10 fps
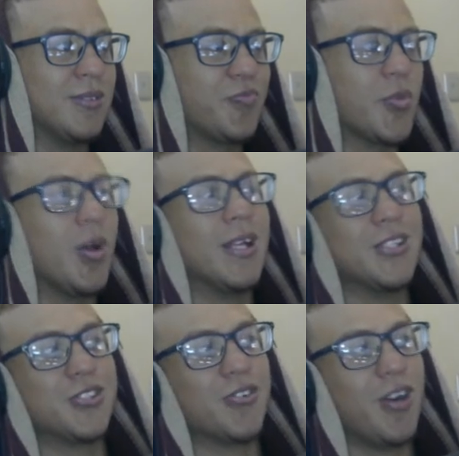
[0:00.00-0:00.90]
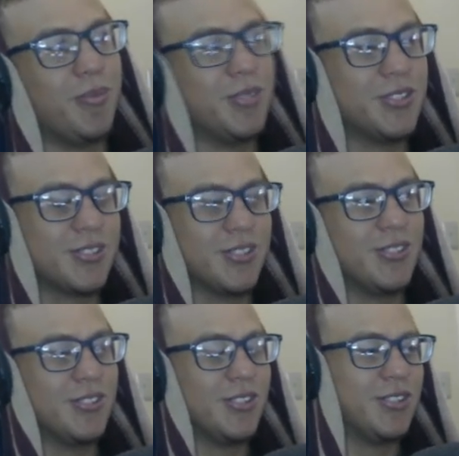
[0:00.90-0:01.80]
Well, he's rubber,
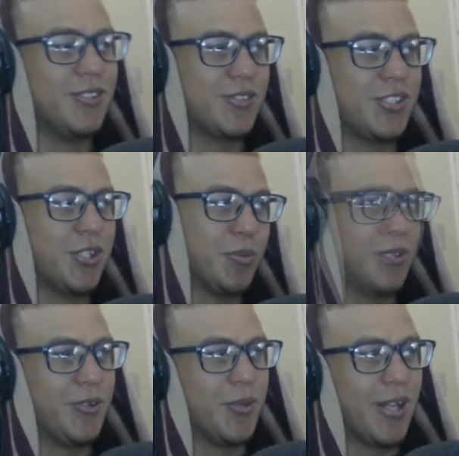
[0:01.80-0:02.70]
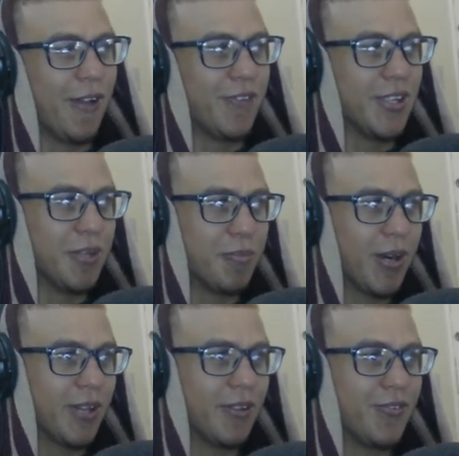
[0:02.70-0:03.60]
so, you know, he would definitely
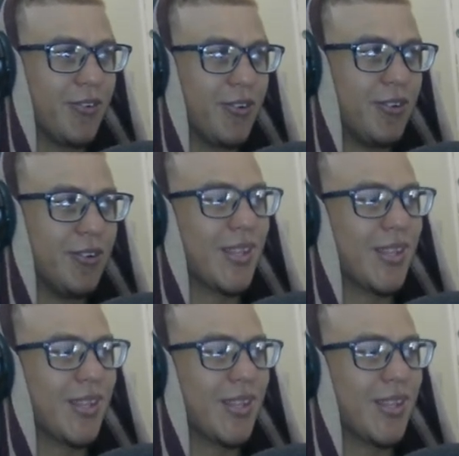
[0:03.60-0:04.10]
break the fall.